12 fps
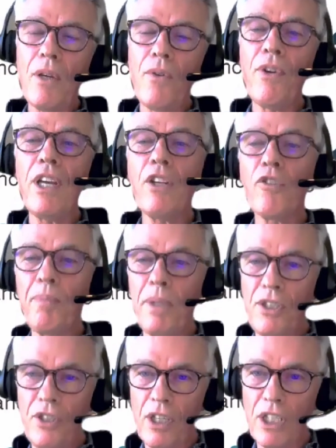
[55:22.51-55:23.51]
rate of
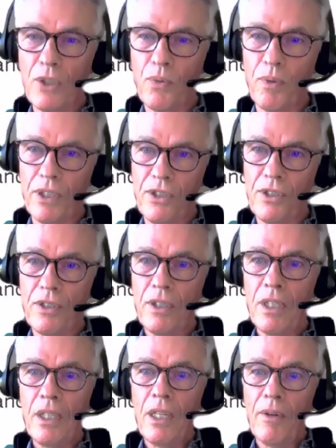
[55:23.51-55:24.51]
PCRs was
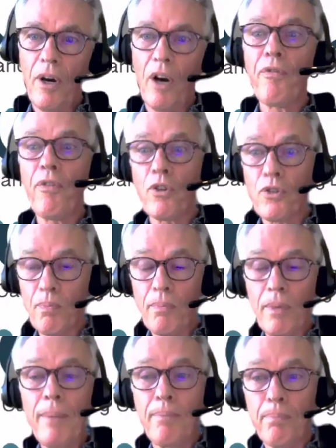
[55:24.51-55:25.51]
or false,
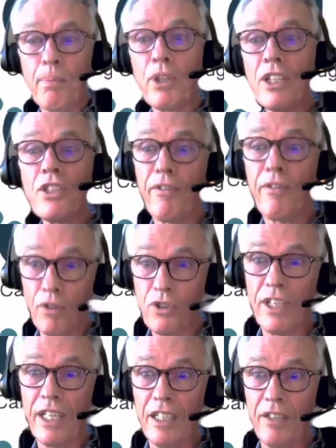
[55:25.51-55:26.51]
maybe potentially false
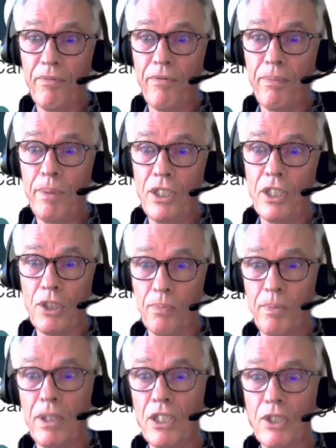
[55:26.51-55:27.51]
negative PCRs,
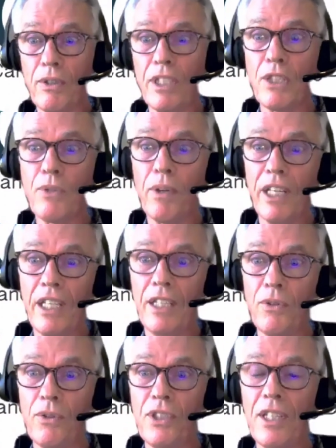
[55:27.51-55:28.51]
because that's what I hear
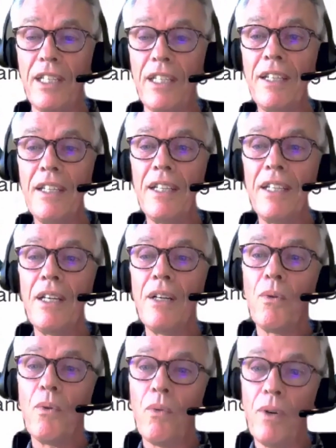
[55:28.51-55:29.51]
you say
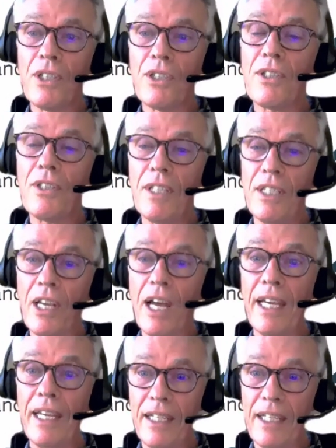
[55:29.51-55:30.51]
was this
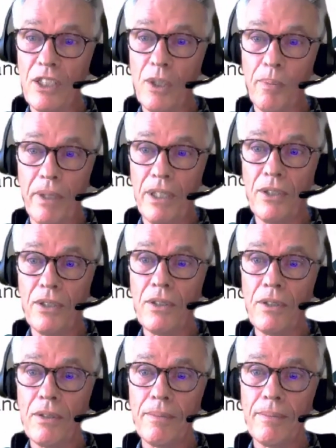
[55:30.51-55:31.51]
high in cancer patients.